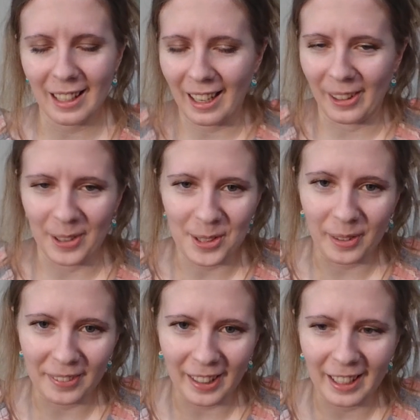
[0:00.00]
I don't know, it's
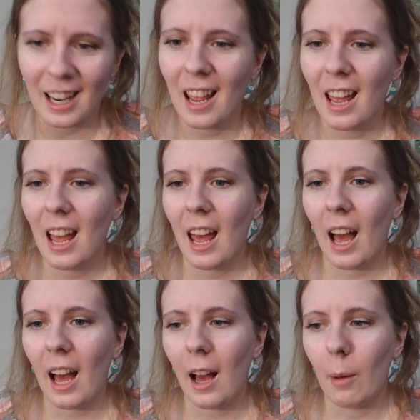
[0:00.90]
really fun.
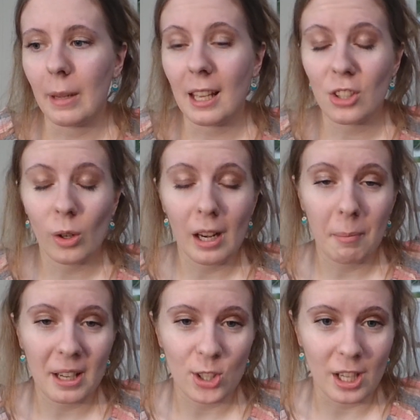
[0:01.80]
He has a great
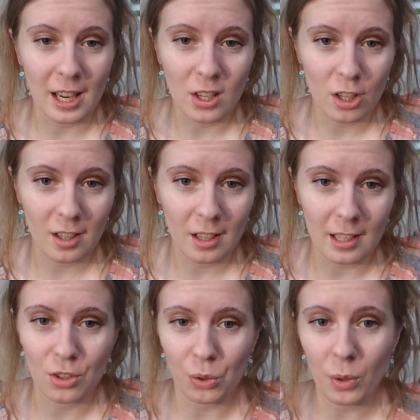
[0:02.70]
imagination.
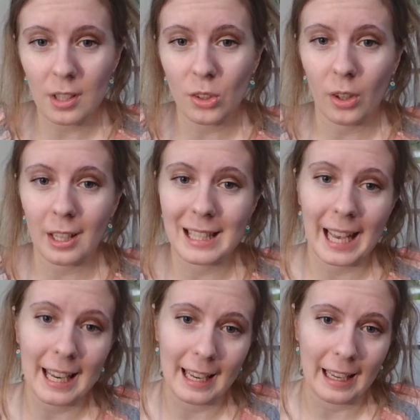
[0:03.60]
His stories are
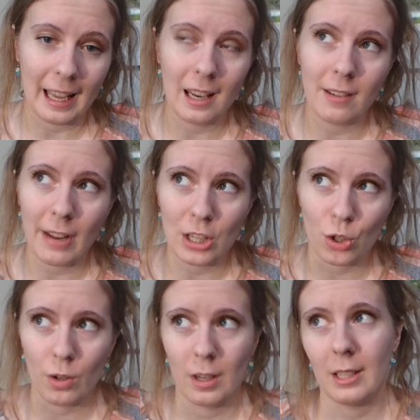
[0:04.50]
exciting and
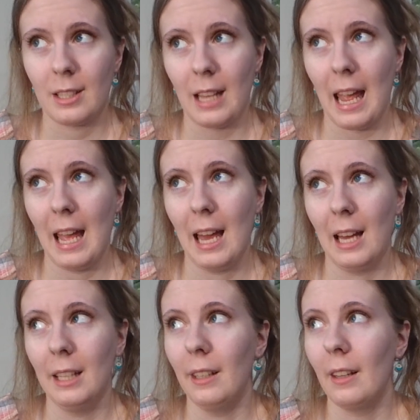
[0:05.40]
adventurous,
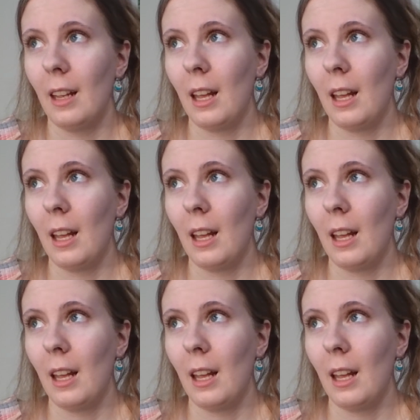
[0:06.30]
and